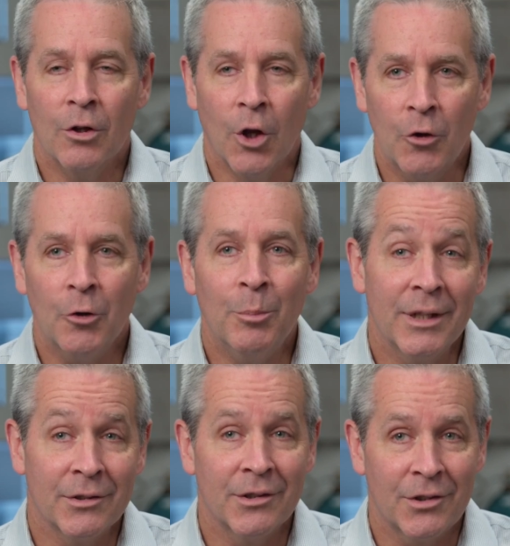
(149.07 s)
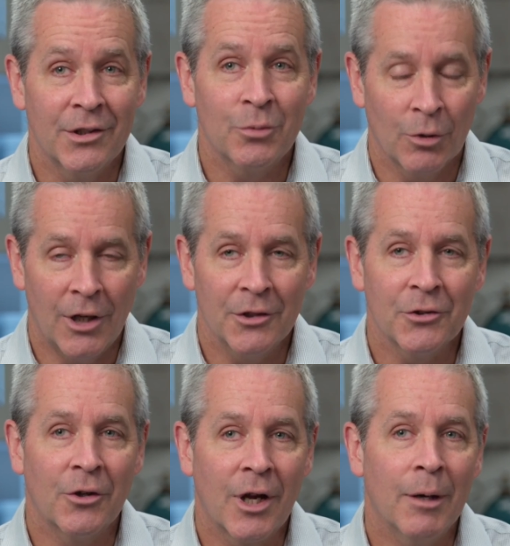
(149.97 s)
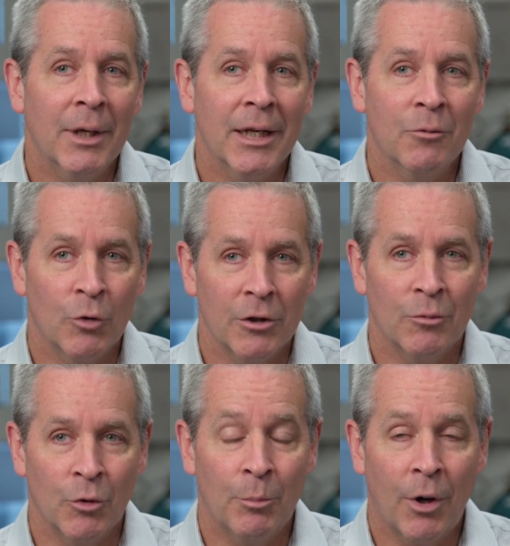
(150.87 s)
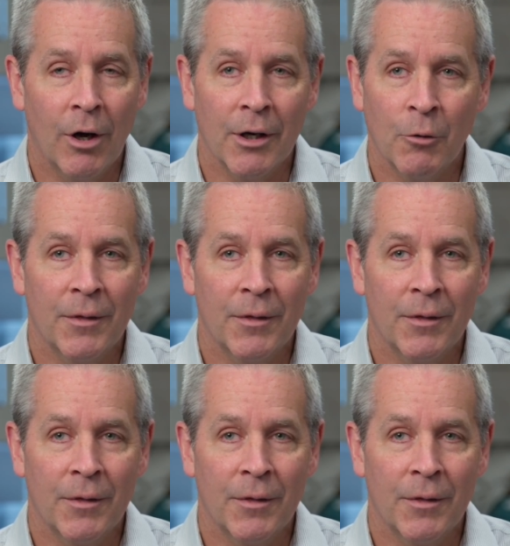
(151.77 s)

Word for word: Local businesses will also come in, we'll, we'll partner